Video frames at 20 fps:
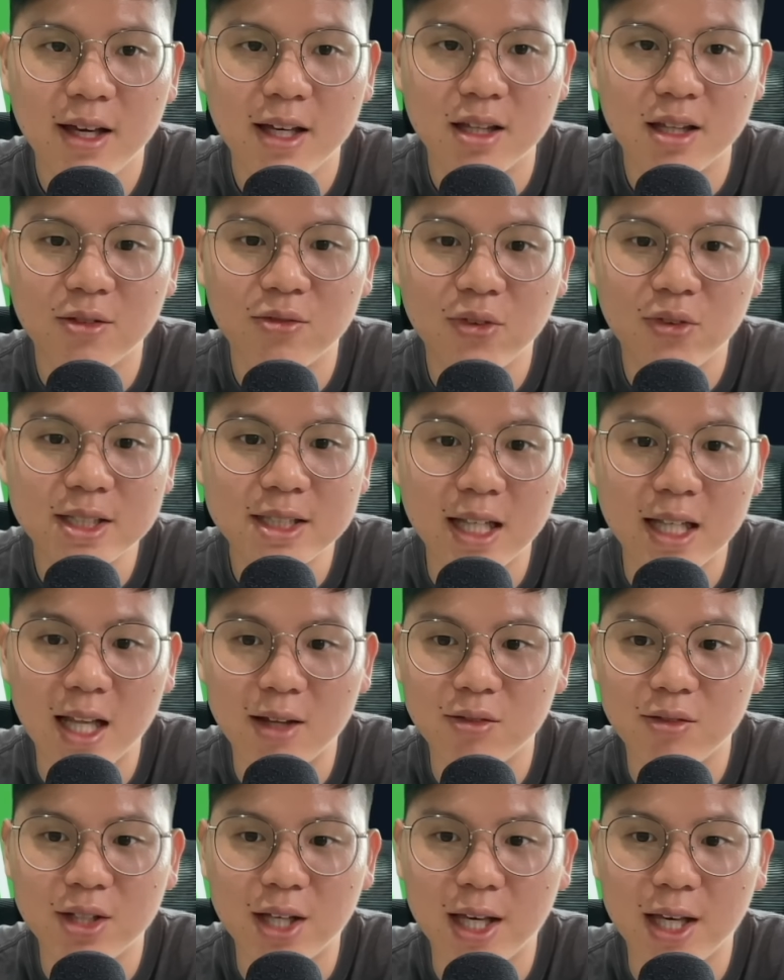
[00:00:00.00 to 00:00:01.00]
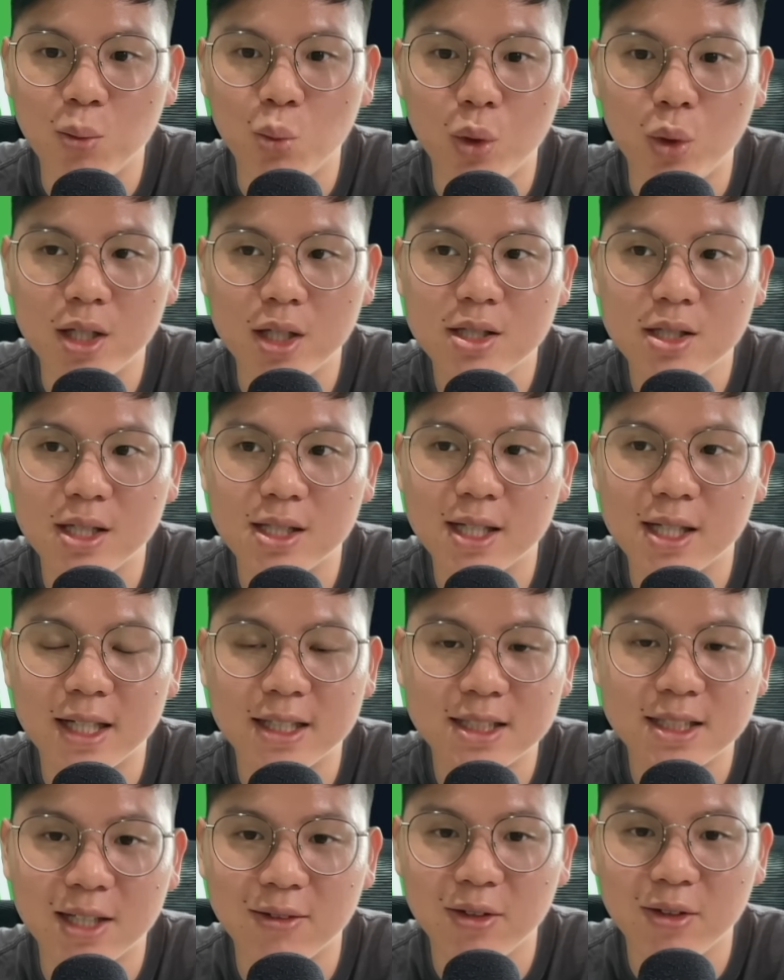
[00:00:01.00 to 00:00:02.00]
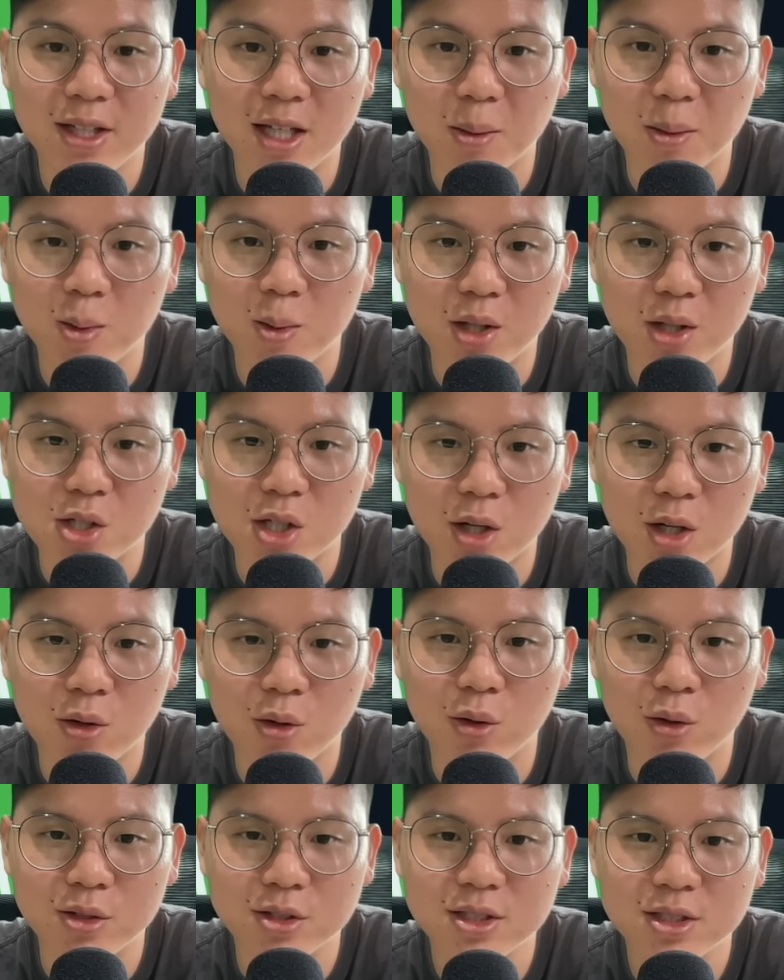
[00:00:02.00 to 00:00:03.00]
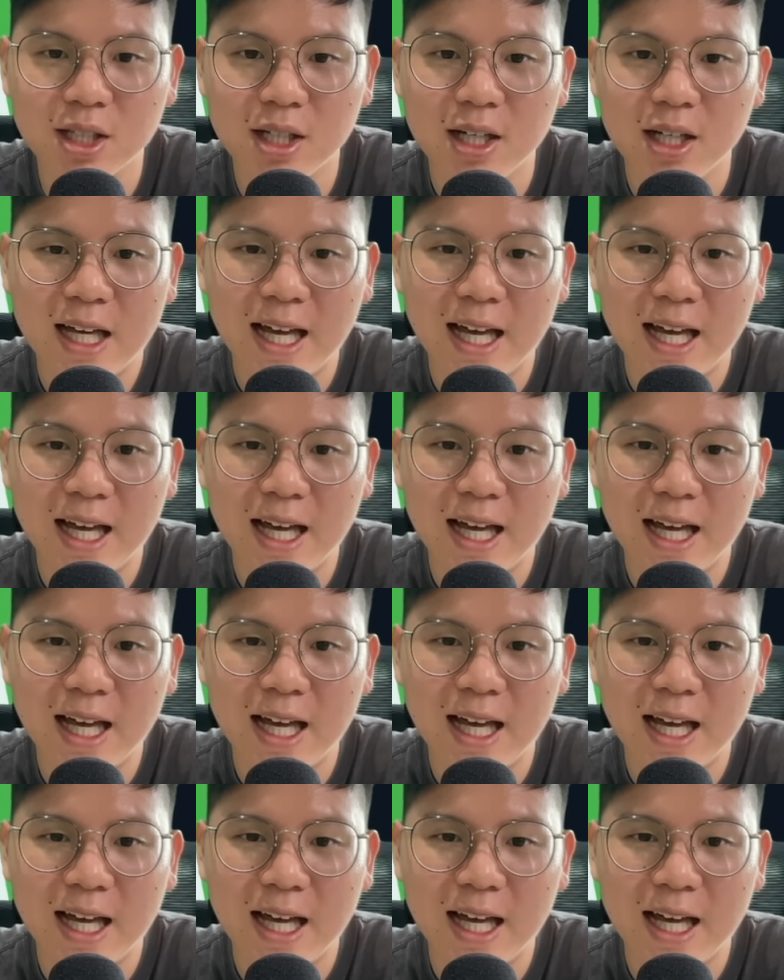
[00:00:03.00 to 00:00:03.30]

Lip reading: In the first 11 game weeks, he's had 7 double-digit hauls.